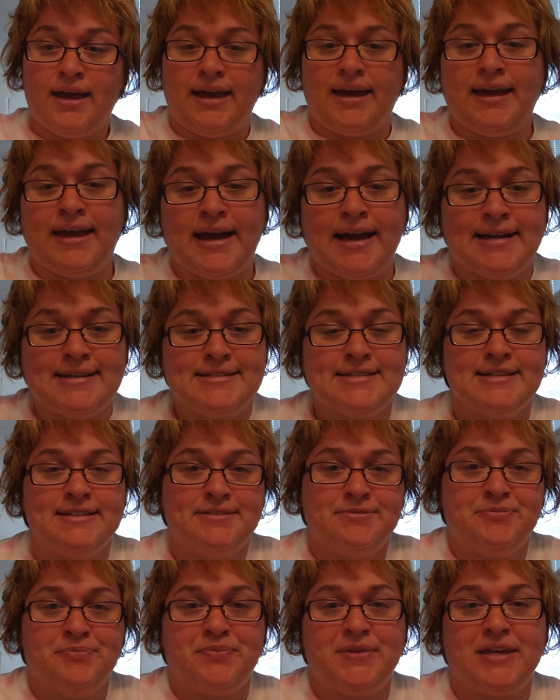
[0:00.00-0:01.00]
Hey guys,
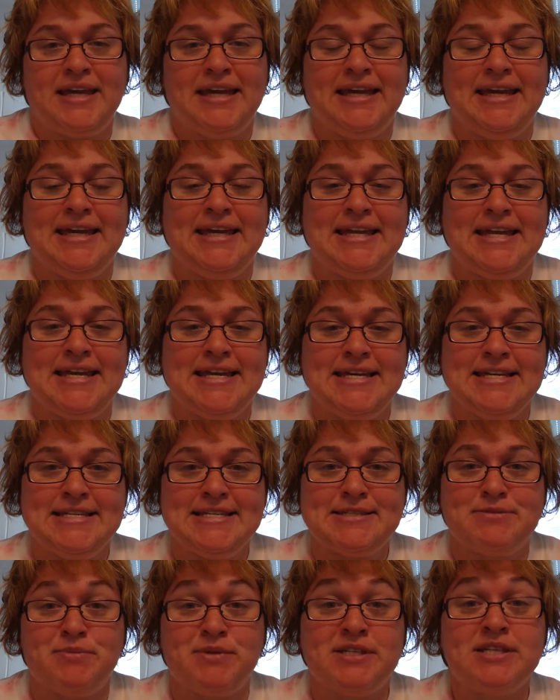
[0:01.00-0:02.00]
it
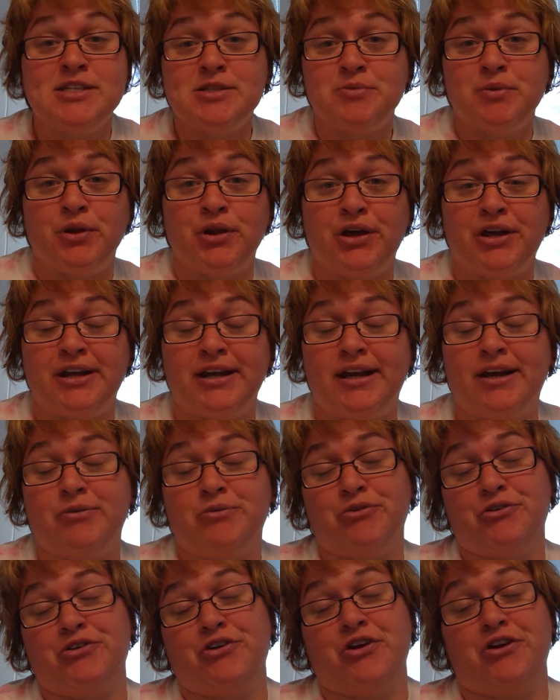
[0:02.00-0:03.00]
is Mrs. Milan
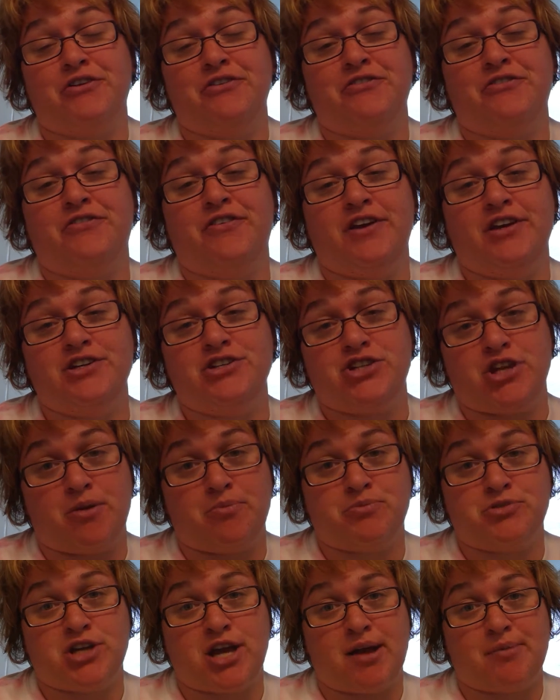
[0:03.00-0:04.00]
again. We're going to finish
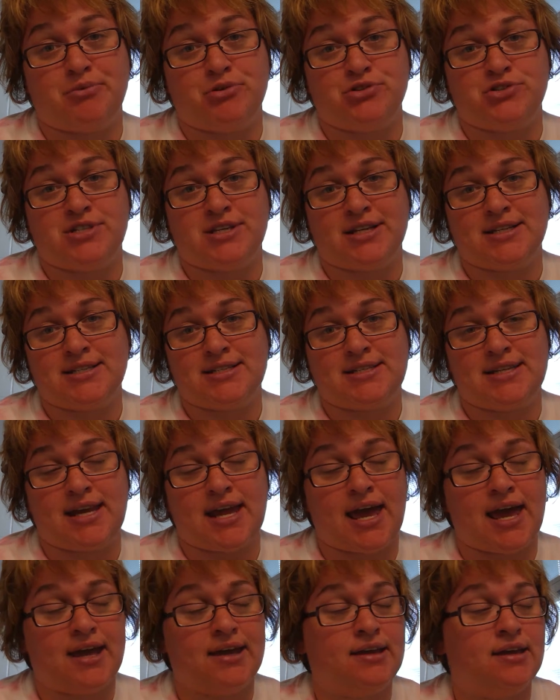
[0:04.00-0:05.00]
up chapter 6
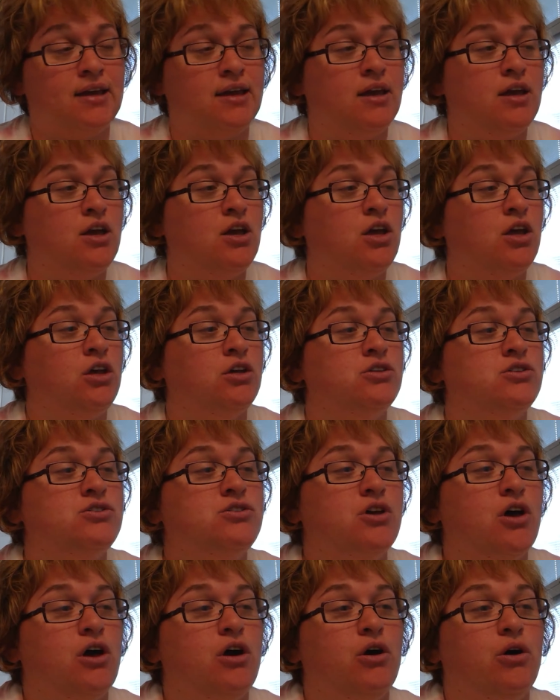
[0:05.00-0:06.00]
today.
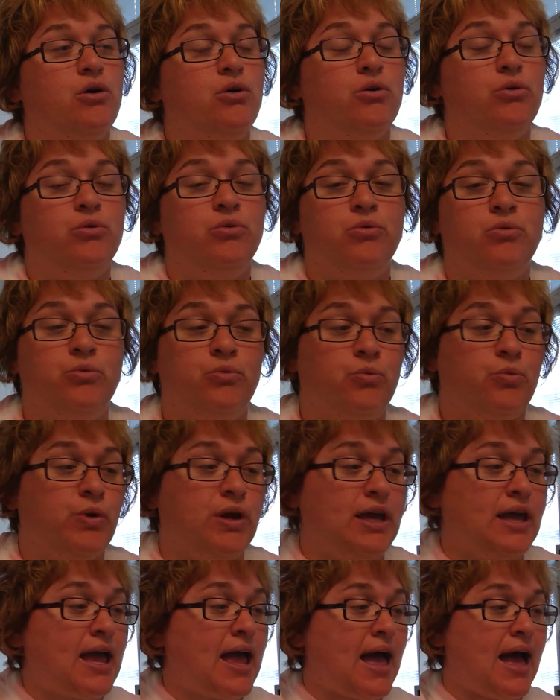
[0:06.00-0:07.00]
So
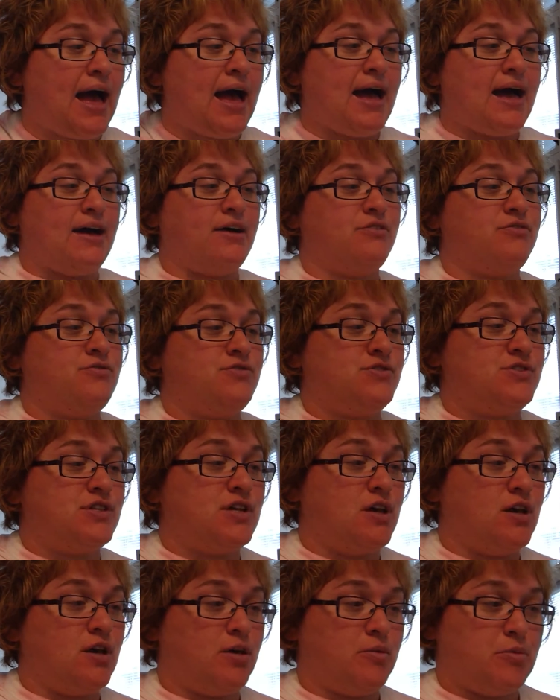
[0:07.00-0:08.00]
we have
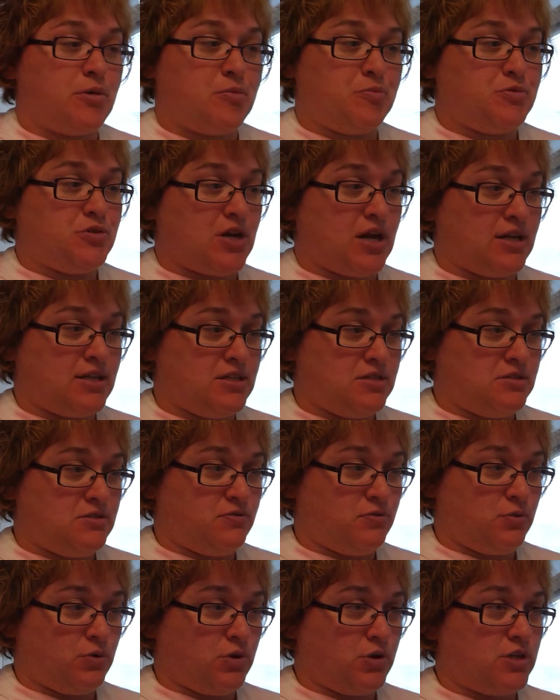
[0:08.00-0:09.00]
some objectives
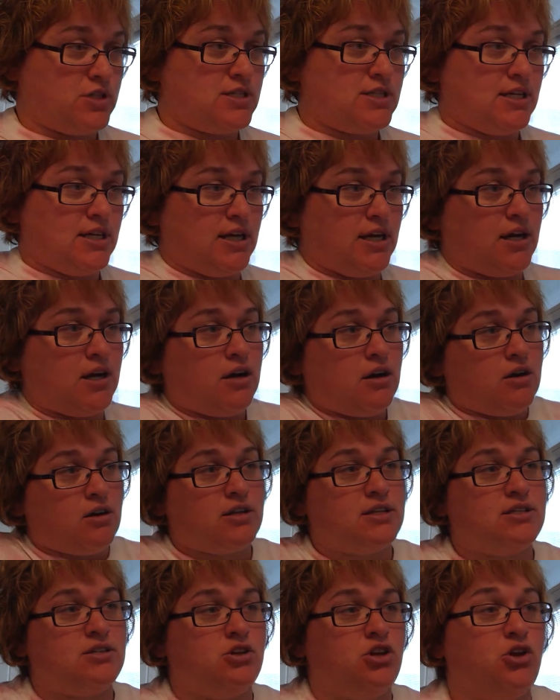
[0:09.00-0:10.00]
for us here.
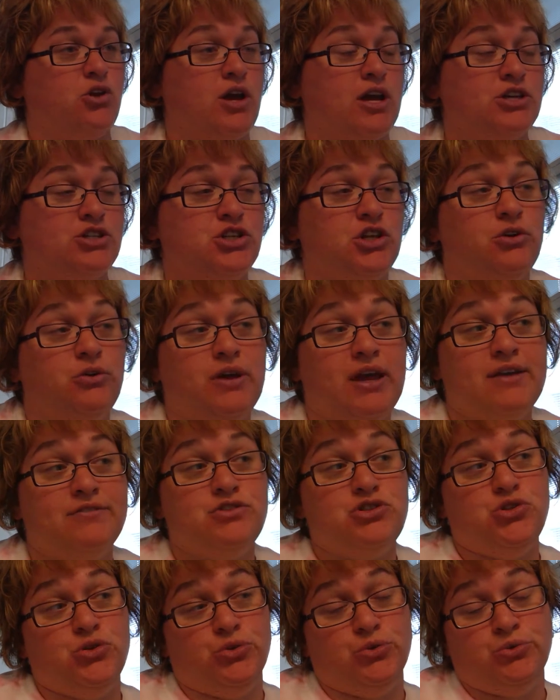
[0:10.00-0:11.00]
You actually only
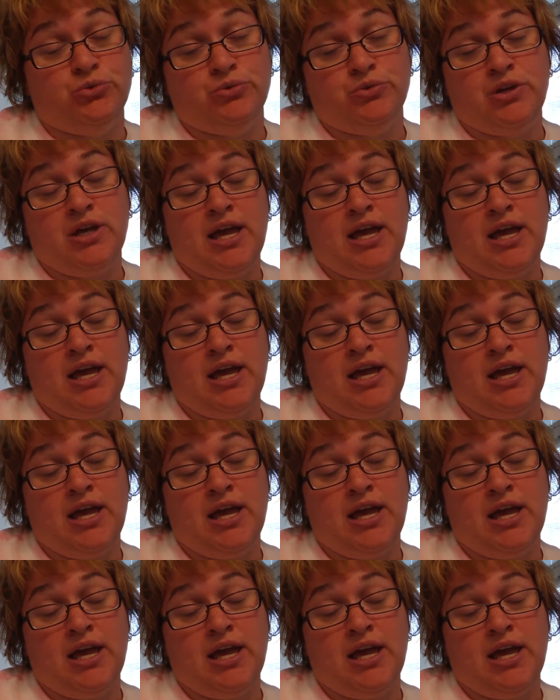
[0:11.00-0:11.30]
have two.